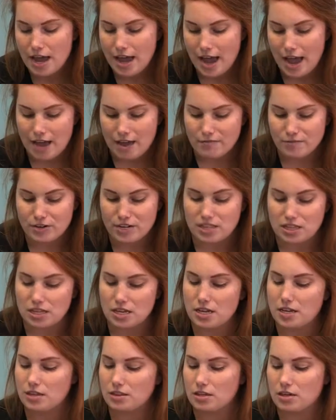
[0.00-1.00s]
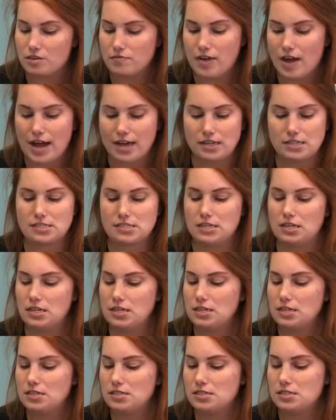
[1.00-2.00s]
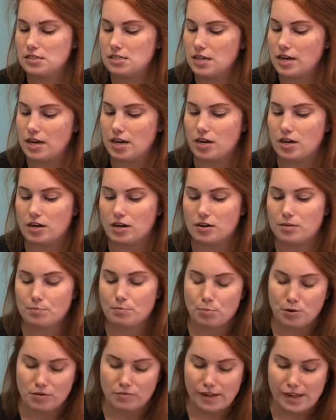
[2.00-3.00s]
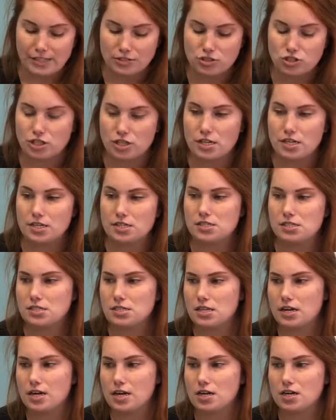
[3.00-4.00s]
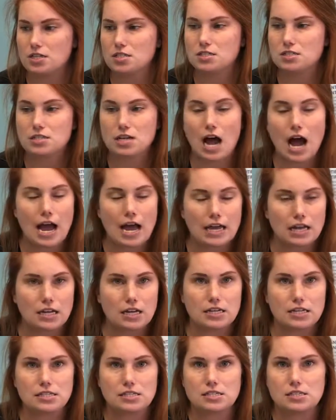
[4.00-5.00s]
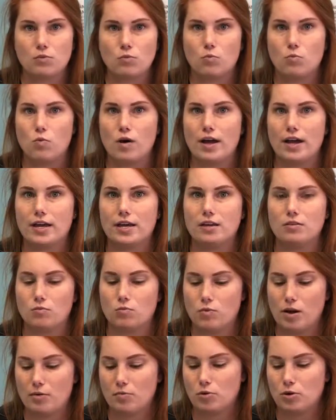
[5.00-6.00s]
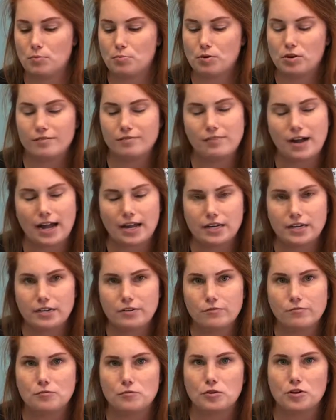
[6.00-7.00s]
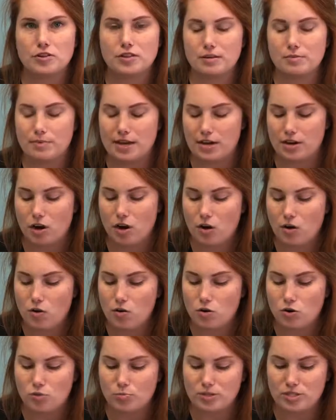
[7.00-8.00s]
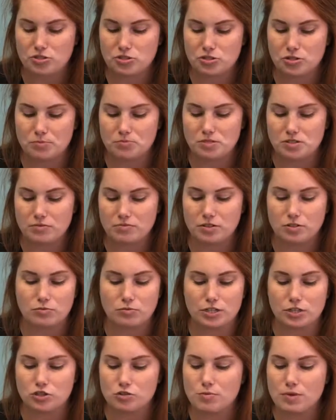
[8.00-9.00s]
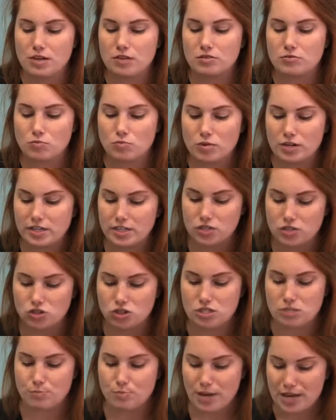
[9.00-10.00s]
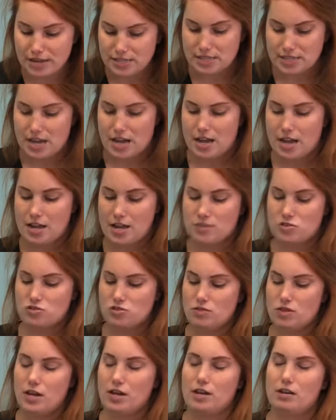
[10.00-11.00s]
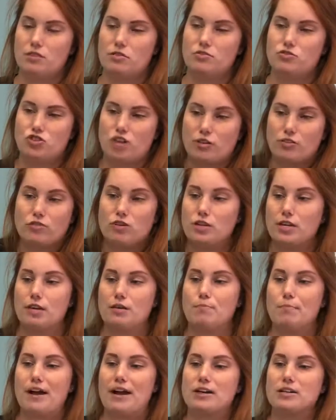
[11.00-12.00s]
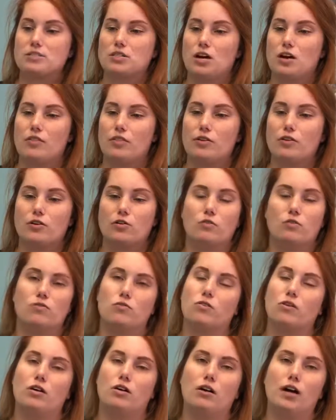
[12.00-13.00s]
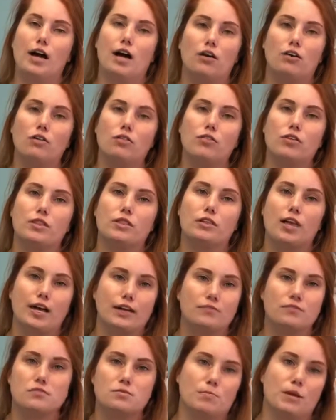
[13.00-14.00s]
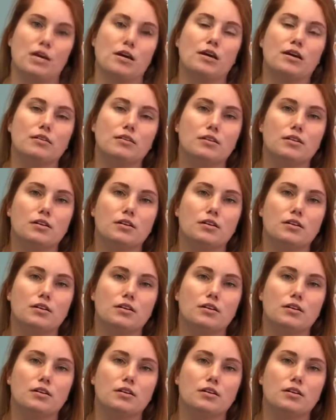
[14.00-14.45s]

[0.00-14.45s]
everything, their vaccines, their preventions, their diets, what we're providing for them at home in terms of enrichment really just makes a general impact on their overall health and lifespan.